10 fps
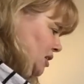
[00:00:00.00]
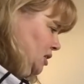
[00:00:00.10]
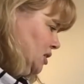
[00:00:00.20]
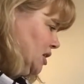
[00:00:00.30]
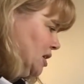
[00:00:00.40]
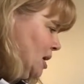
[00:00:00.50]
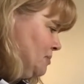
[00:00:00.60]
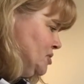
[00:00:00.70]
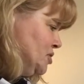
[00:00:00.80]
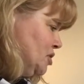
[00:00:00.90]
look,
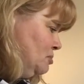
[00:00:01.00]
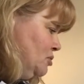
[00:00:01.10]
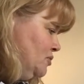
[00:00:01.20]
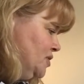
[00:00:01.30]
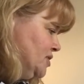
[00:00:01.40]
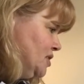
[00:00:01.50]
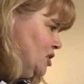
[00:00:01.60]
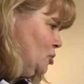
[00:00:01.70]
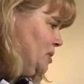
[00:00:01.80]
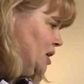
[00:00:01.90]
I'm just going to move this a
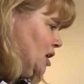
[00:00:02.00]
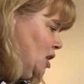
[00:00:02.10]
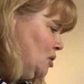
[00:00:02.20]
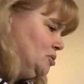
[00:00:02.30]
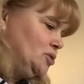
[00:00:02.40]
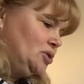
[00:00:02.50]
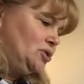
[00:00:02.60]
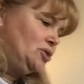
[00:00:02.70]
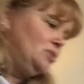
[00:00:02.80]
little bit closer to